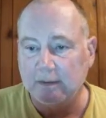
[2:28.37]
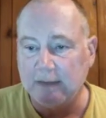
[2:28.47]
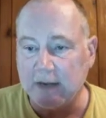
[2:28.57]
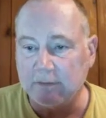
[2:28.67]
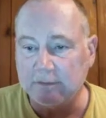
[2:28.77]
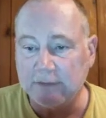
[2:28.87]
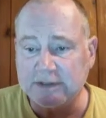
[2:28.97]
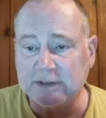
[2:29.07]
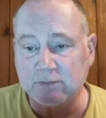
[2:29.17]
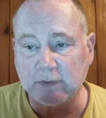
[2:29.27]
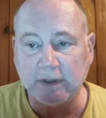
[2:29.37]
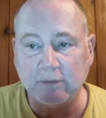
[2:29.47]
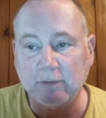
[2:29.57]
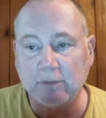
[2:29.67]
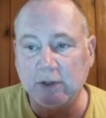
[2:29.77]
Now, this is really,
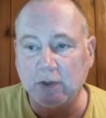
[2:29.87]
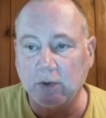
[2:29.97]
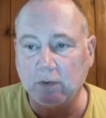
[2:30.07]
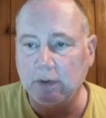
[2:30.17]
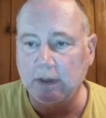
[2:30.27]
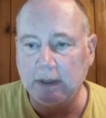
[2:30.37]
really cool.